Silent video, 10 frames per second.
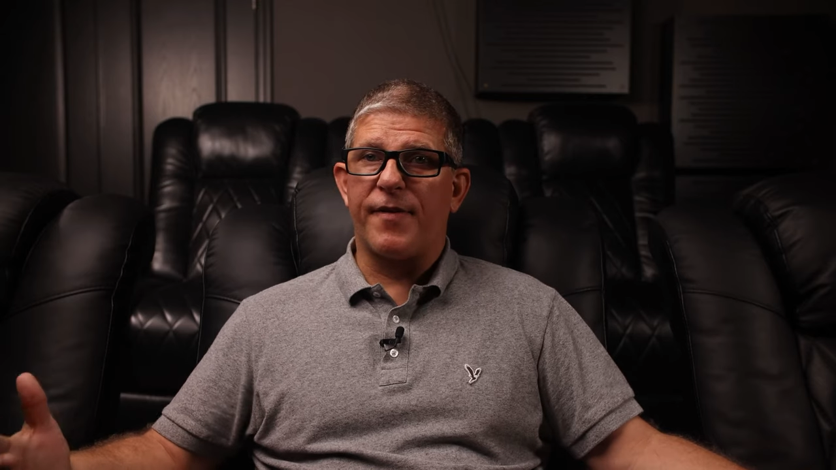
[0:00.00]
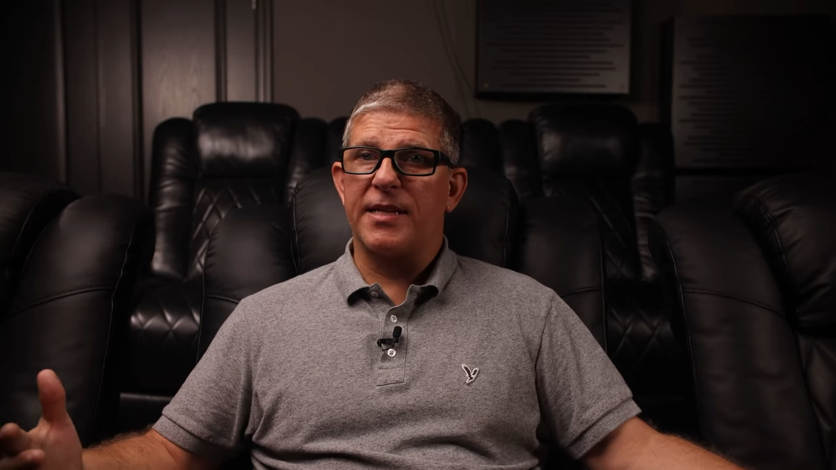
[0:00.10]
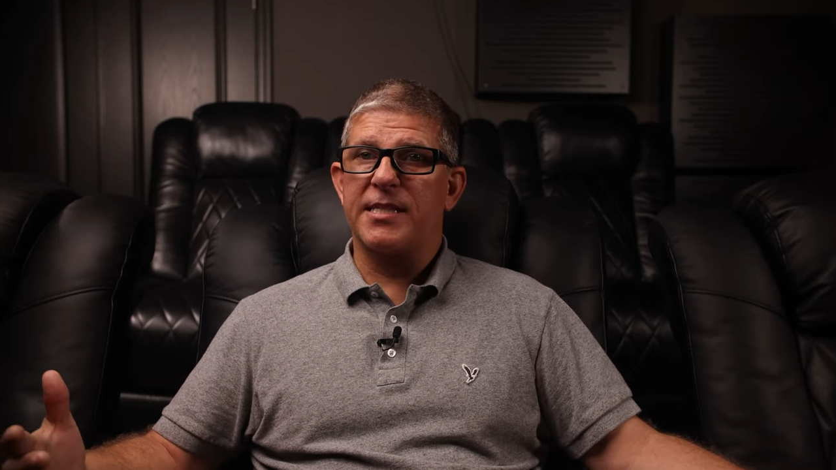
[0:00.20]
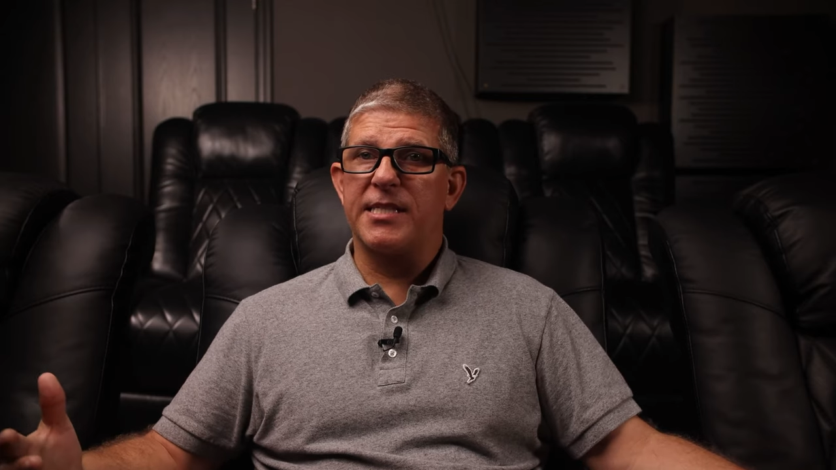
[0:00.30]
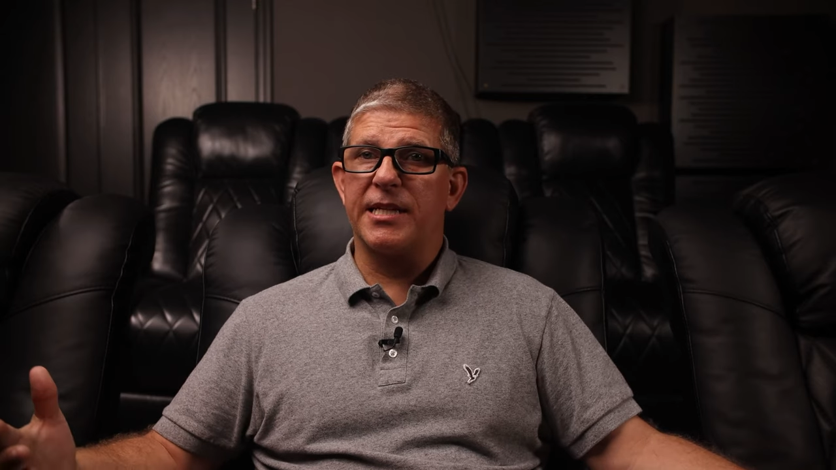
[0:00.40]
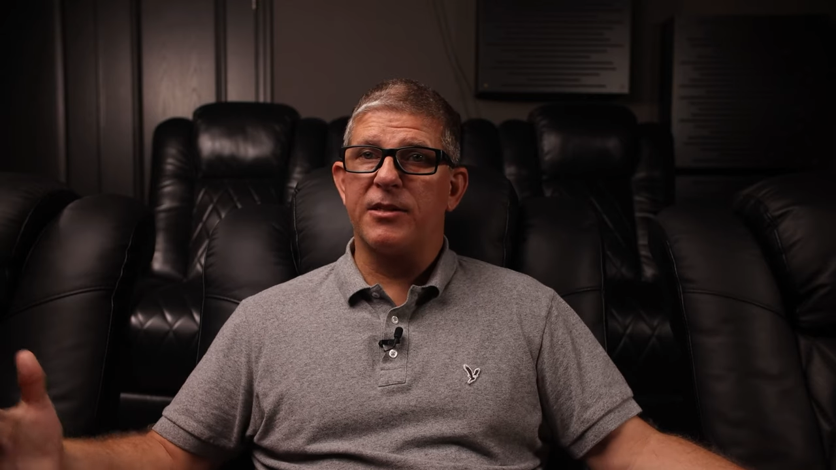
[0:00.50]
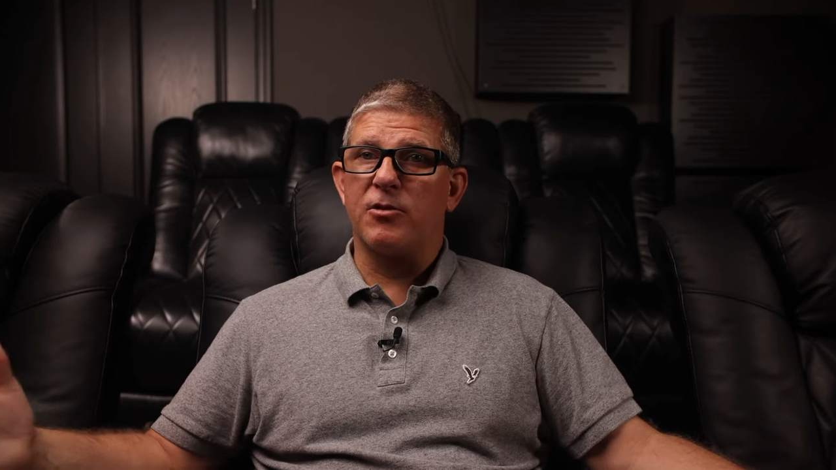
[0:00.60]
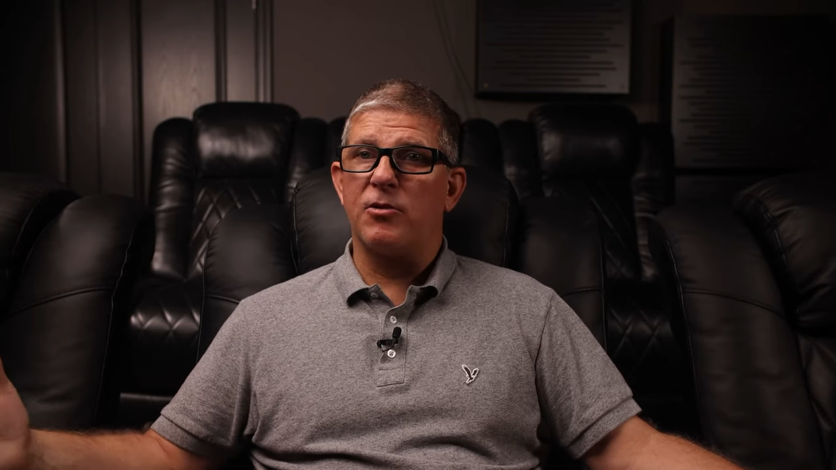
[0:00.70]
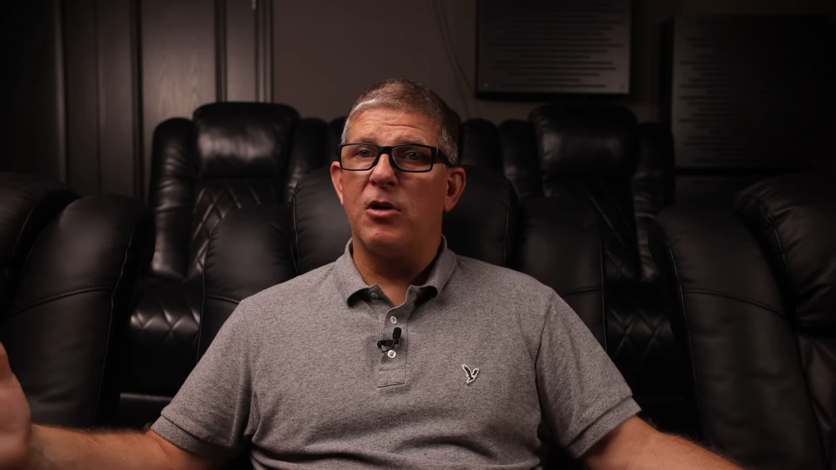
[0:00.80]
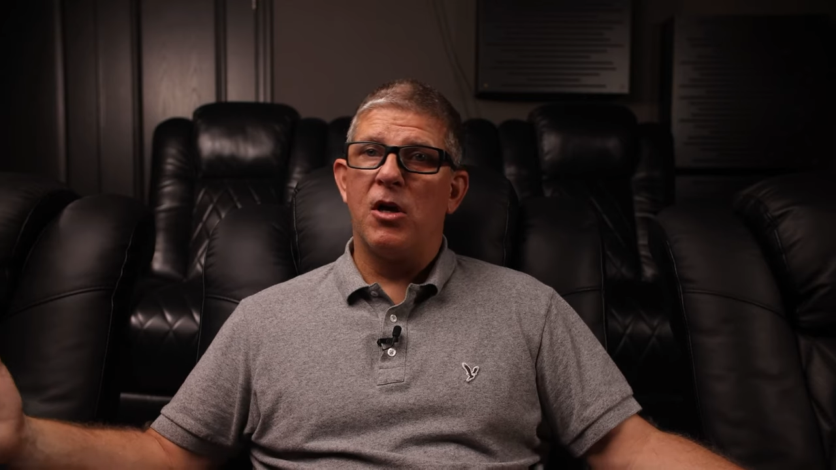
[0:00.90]
Fi
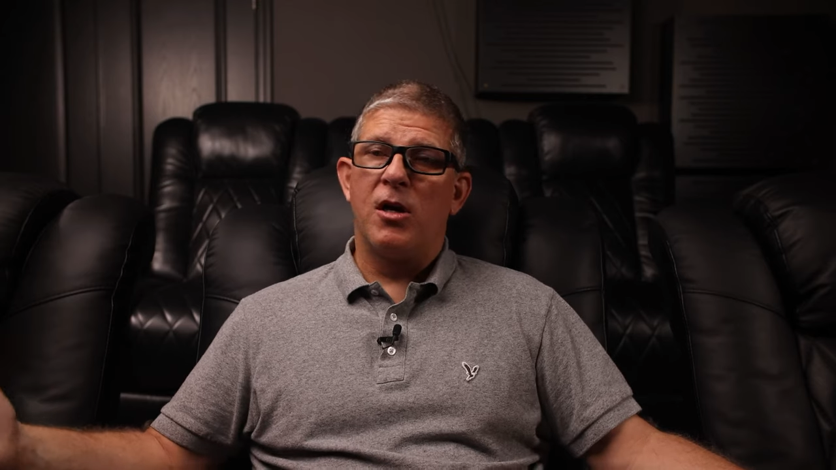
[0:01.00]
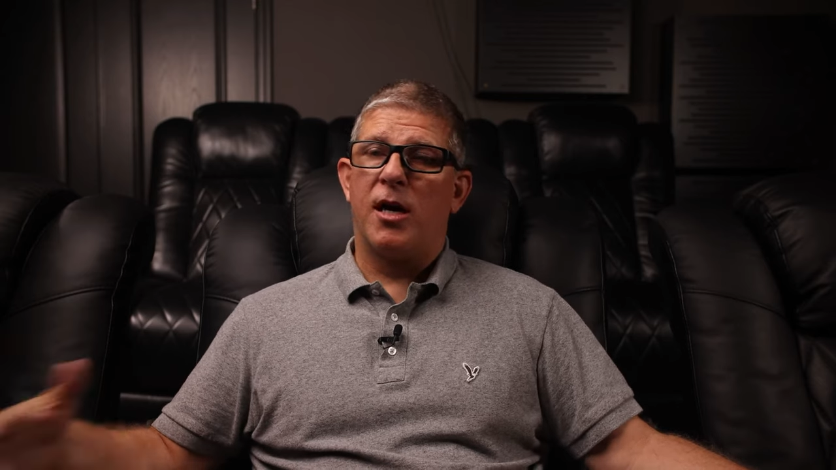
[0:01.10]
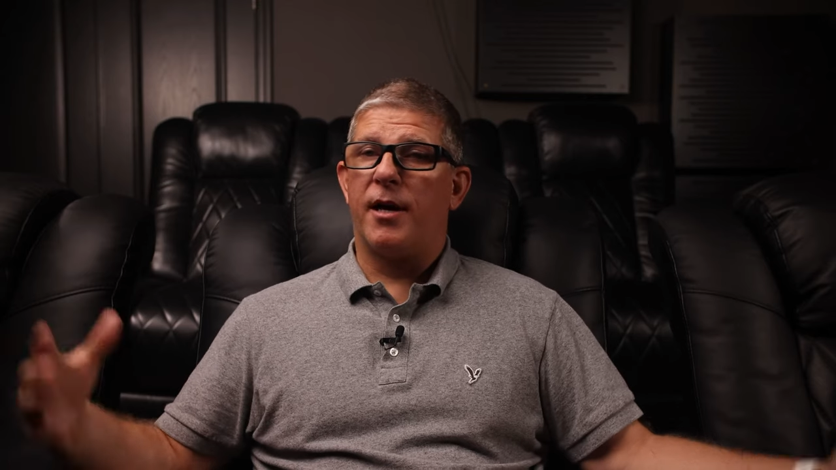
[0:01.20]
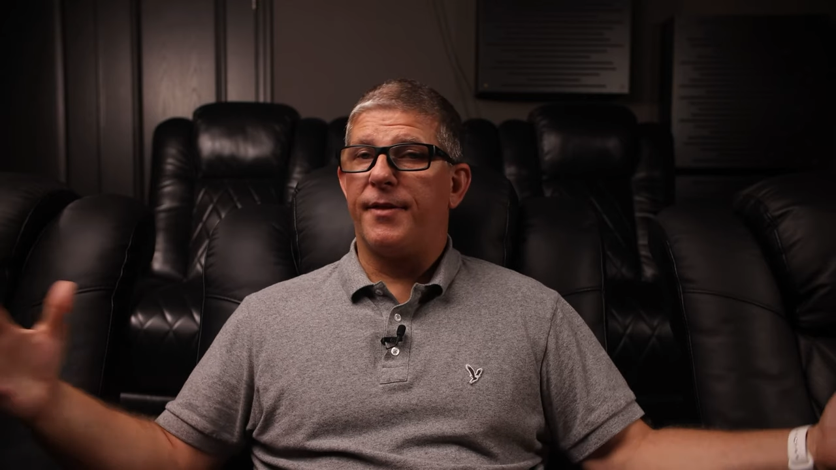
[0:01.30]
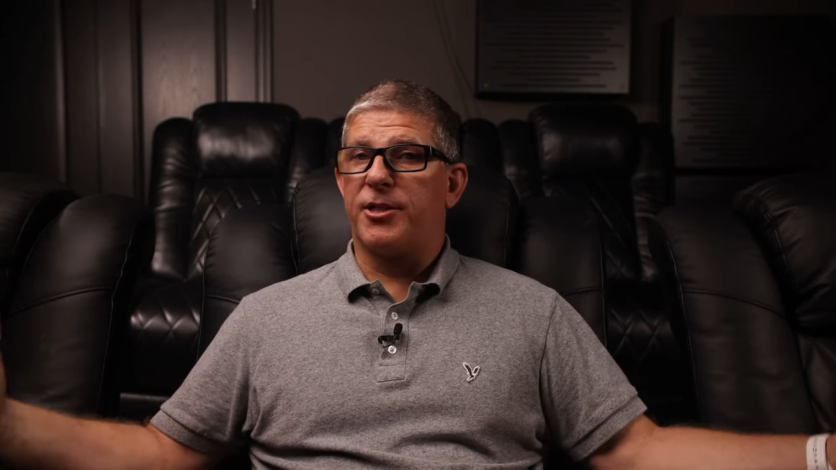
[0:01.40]
signal uh,